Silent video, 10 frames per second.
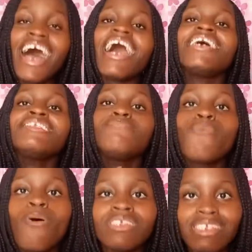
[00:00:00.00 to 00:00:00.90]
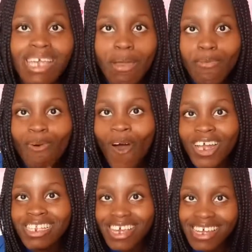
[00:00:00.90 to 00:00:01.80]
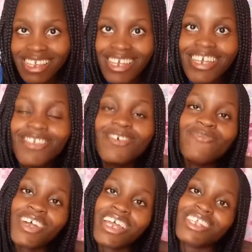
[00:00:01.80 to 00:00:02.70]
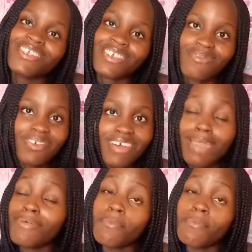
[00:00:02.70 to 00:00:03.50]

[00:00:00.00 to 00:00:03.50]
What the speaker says: And most importantly, don't forget to subscribe.